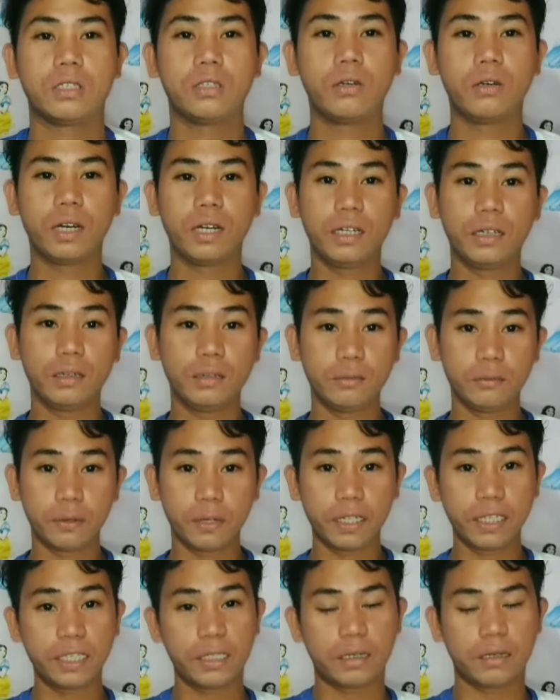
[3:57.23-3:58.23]
Oh, so
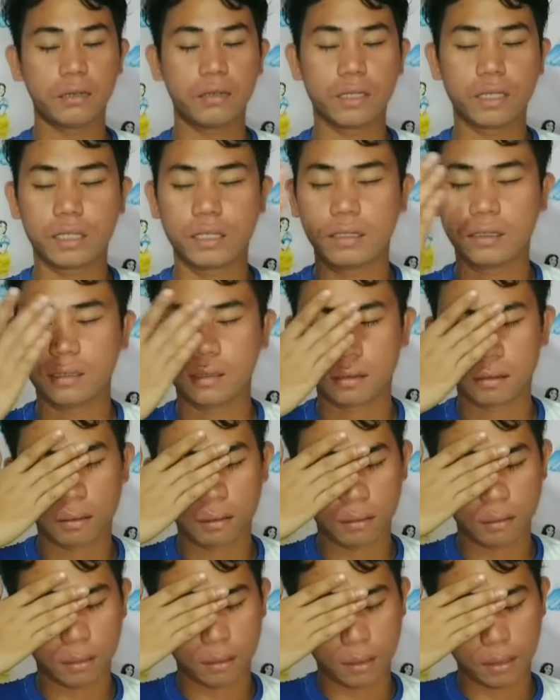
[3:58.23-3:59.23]
ayan, 4,000.